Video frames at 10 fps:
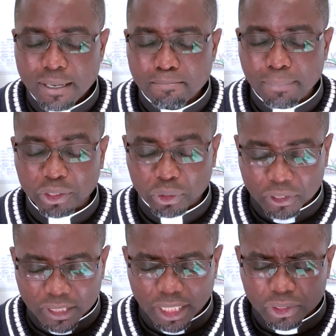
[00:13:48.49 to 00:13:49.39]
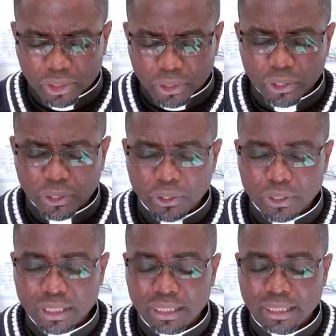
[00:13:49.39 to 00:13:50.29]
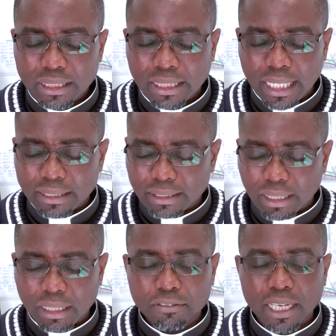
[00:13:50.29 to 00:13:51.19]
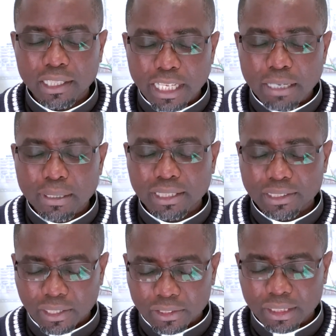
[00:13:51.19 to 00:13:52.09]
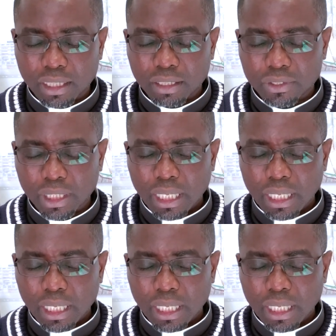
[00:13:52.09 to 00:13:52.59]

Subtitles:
but to seek to do good and to love our neighbors as ourselves.